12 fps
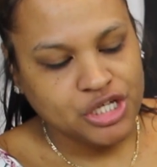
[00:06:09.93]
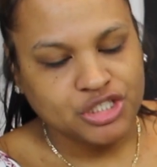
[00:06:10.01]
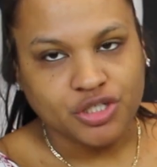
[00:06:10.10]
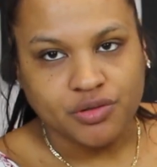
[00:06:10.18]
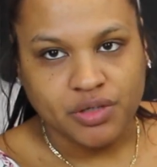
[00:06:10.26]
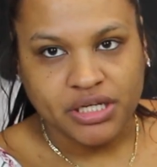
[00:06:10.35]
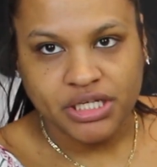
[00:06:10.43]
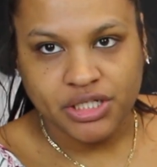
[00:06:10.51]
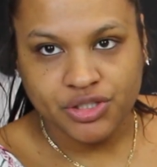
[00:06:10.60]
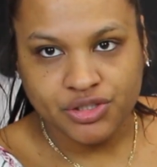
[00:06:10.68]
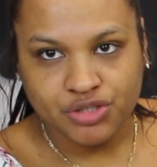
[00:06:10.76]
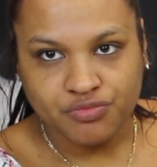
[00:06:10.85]
So
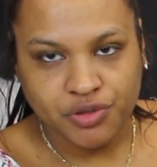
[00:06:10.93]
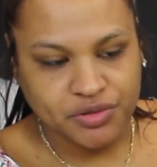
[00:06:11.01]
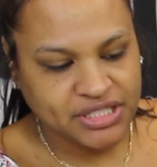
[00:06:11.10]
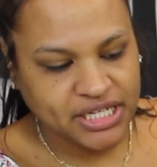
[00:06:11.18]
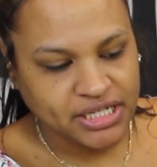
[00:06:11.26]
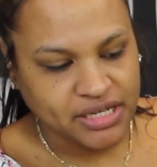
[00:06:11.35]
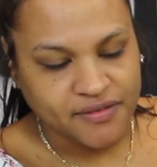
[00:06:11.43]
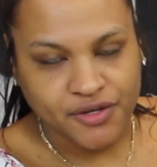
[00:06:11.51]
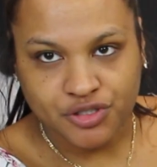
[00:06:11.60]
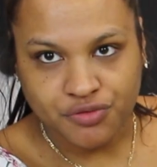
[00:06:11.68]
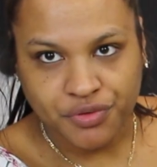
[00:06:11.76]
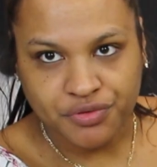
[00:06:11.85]
here's a rosette, and
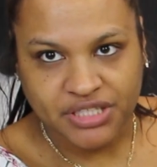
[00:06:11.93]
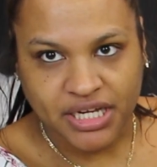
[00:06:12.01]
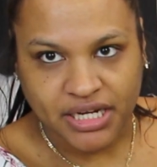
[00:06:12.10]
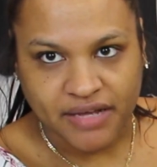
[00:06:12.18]
there's a rosette,